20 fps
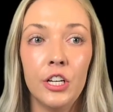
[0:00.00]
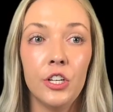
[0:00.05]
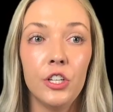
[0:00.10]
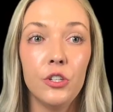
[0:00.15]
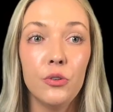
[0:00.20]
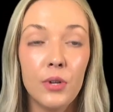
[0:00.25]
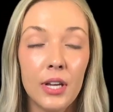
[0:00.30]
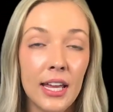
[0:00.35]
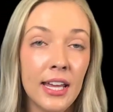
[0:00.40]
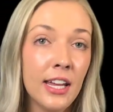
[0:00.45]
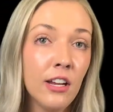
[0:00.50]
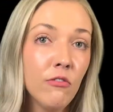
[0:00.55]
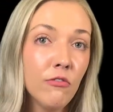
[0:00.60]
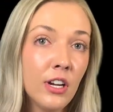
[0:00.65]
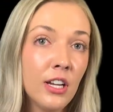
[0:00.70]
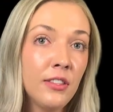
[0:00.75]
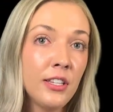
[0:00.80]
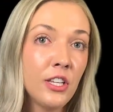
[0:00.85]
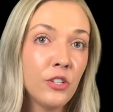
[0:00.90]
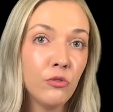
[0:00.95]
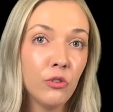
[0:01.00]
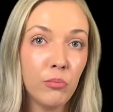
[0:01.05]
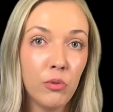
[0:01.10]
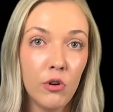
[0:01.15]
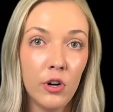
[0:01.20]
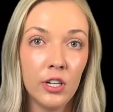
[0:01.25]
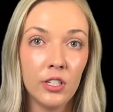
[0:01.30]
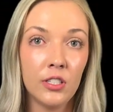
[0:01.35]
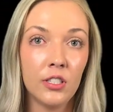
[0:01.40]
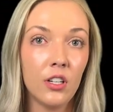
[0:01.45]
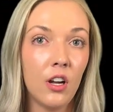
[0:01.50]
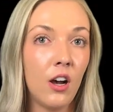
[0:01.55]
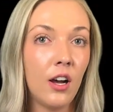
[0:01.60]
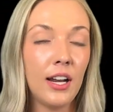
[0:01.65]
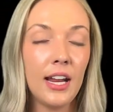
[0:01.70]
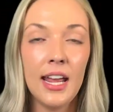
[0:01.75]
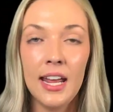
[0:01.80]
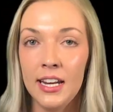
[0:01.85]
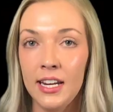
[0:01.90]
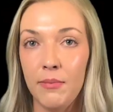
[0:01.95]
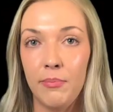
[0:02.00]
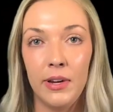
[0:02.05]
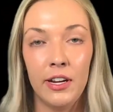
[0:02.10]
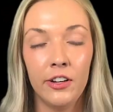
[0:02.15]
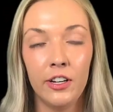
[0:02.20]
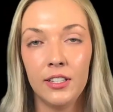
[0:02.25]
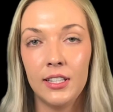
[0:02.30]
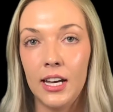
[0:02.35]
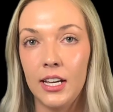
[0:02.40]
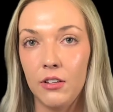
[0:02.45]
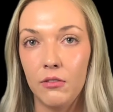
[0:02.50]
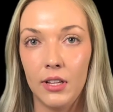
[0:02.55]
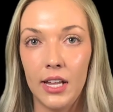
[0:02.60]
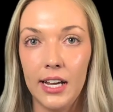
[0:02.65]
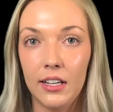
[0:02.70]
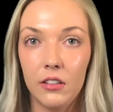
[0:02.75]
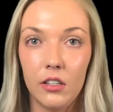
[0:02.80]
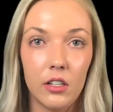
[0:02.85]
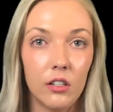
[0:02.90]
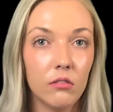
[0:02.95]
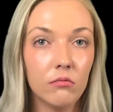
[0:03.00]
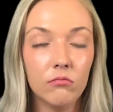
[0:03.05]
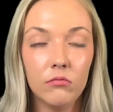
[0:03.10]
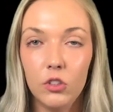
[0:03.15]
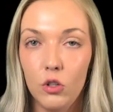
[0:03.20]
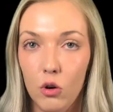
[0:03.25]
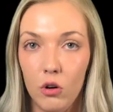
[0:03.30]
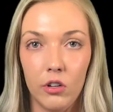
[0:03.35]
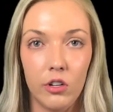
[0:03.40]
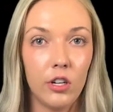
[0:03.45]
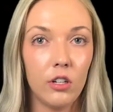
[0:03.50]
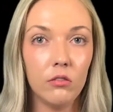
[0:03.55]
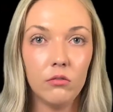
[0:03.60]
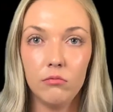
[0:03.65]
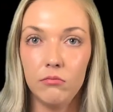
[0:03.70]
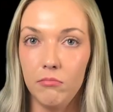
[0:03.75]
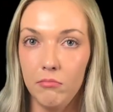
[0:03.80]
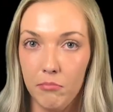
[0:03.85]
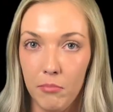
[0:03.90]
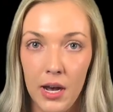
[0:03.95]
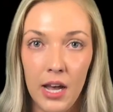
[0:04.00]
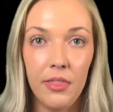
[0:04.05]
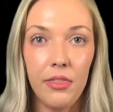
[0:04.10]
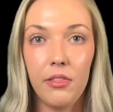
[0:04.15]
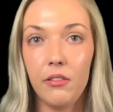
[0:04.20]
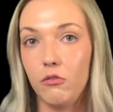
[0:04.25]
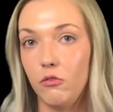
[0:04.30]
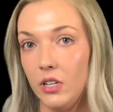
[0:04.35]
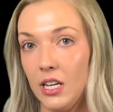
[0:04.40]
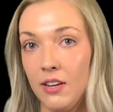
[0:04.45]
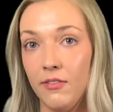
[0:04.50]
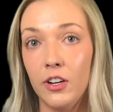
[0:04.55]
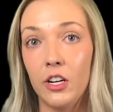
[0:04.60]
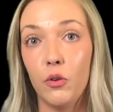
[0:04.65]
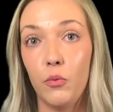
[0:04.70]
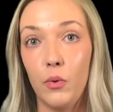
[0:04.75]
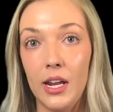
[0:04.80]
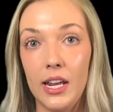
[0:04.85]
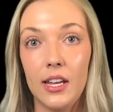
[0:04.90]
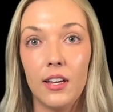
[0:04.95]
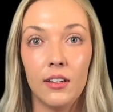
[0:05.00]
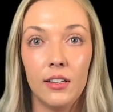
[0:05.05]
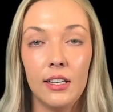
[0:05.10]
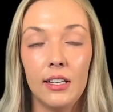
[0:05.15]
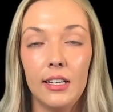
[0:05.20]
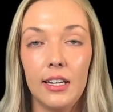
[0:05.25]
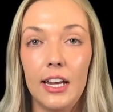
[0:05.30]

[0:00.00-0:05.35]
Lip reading: You can run these reports on any period that you like, though. Quarter, month, even a week.